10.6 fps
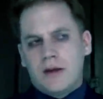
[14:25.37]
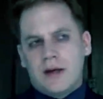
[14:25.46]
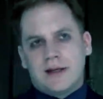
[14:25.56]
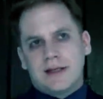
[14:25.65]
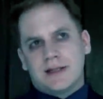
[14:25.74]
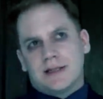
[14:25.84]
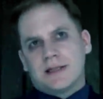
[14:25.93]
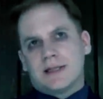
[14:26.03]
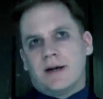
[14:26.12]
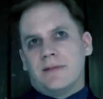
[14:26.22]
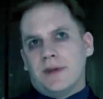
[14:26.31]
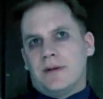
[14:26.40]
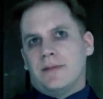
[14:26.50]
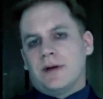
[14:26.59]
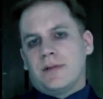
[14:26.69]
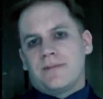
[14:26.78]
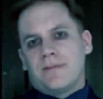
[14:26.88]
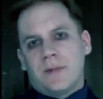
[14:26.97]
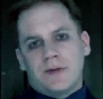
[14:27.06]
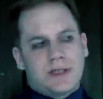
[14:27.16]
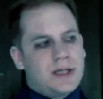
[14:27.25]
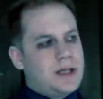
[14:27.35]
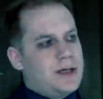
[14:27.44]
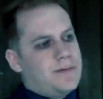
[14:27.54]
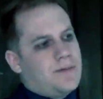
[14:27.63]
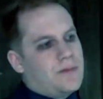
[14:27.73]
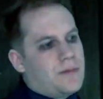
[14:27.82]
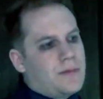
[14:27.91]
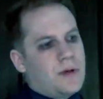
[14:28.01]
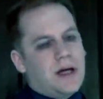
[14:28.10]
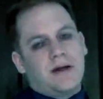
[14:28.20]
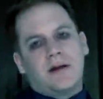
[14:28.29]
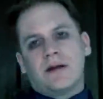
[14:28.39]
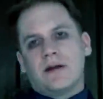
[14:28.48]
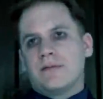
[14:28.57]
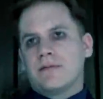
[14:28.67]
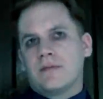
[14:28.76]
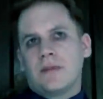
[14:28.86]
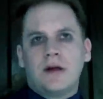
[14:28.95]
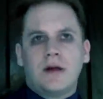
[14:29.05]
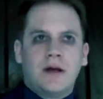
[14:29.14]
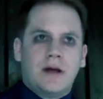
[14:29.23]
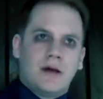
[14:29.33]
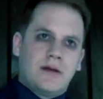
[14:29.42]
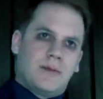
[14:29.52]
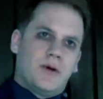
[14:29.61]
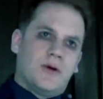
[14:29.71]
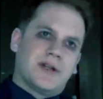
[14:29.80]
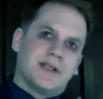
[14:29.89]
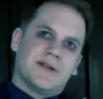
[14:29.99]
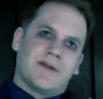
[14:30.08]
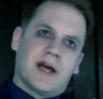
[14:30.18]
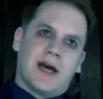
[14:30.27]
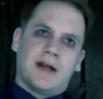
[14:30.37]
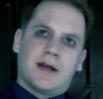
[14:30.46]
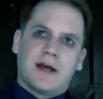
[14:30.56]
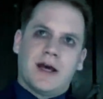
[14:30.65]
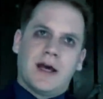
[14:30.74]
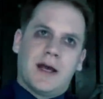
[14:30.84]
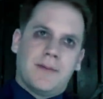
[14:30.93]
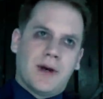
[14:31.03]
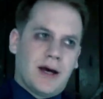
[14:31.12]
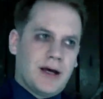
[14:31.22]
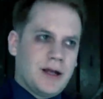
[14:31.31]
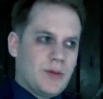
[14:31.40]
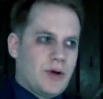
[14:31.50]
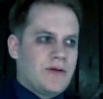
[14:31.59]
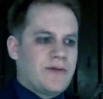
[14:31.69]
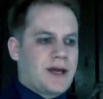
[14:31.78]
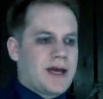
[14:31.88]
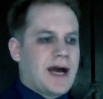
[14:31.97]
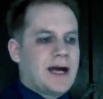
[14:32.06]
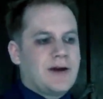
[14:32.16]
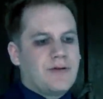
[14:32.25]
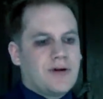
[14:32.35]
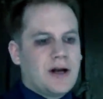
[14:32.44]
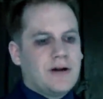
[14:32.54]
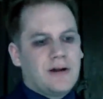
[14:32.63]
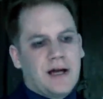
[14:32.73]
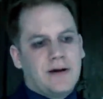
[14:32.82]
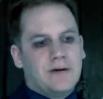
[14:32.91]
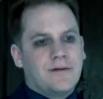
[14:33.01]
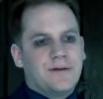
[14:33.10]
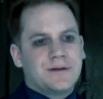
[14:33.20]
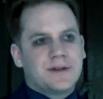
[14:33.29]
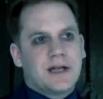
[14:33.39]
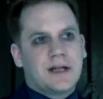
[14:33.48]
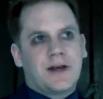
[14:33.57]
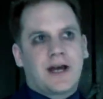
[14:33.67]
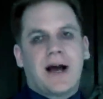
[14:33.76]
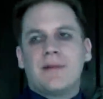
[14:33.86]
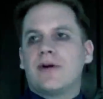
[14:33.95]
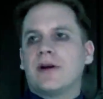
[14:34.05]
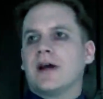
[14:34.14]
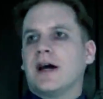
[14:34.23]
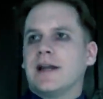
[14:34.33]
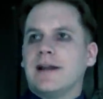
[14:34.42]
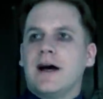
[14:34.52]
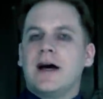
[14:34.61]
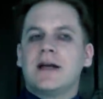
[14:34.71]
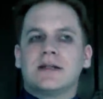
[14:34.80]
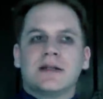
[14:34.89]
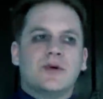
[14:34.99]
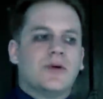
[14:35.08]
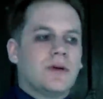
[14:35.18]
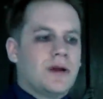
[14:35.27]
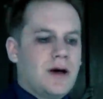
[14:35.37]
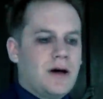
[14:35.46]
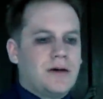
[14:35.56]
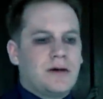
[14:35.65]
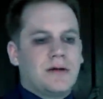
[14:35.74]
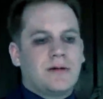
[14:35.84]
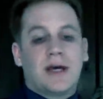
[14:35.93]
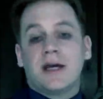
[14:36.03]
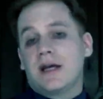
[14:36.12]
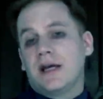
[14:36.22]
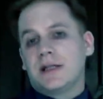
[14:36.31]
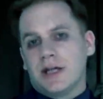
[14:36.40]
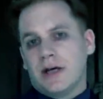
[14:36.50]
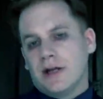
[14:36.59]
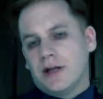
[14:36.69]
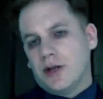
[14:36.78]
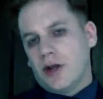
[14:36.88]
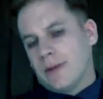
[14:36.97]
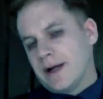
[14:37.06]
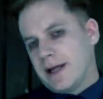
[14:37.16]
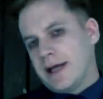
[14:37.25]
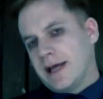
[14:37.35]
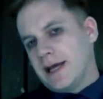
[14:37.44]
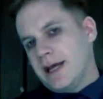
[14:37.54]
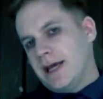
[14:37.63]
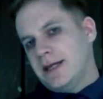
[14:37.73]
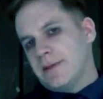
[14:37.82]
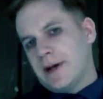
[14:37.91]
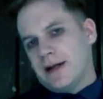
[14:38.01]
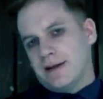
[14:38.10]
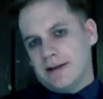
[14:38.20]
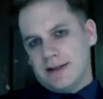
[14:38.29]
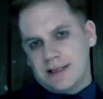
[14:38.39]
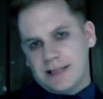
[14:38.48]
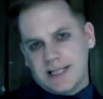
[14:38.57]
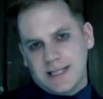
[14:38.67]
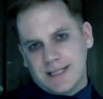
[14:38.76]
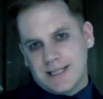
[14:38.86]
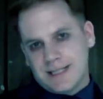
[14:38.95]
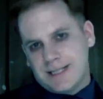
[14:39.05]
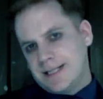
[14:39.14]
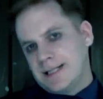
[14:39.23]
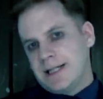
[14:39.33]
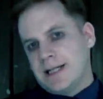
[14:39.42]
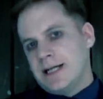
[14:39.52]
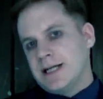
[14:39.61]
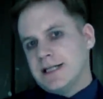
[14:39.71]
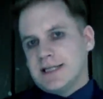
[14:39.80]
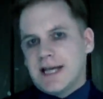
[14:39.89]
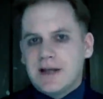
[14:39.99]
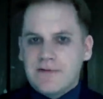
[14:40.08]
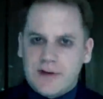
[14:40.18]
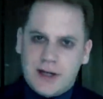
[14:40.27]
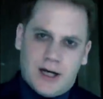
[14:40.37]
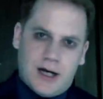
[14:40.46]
at least in some number. You see, when the portents of Gehenna came and one of the Gangrel elders said the Camarilla had lied to them all along, they turned nominally independent. Xavier